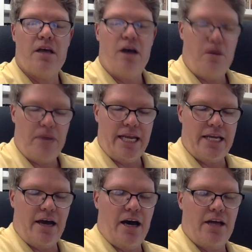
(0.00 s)
Almighty
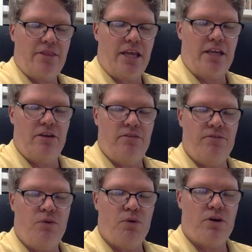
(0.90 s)
God, thank you
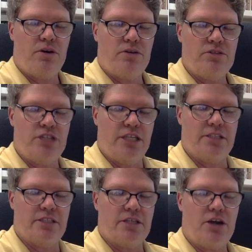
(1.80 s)
for
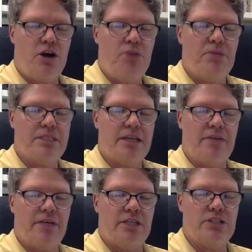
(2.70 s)
Jesus, our hope and
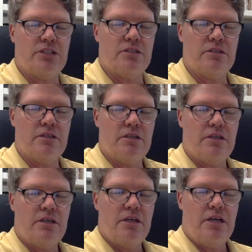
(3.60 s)
salvation.
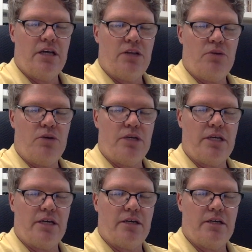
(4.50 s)
And Lord, uh,
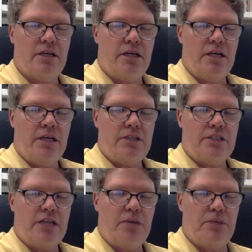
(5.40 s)

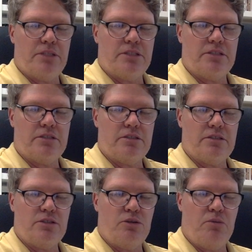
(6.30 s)
just help us
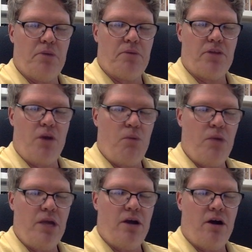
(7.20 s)
to remember that
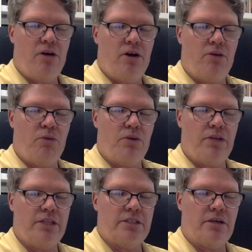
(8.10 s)
we are
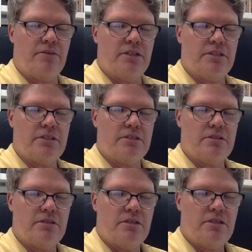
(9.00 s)
unworthy servants,
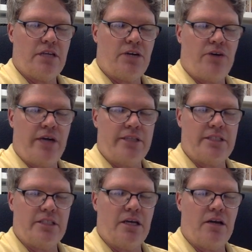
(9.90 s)
that Christ
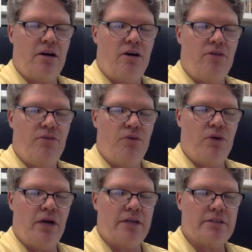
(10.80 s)
has done all
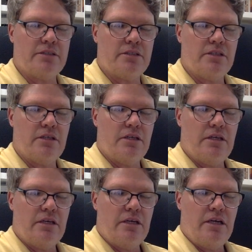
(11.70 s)
for us.
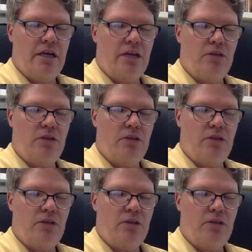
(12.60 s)
And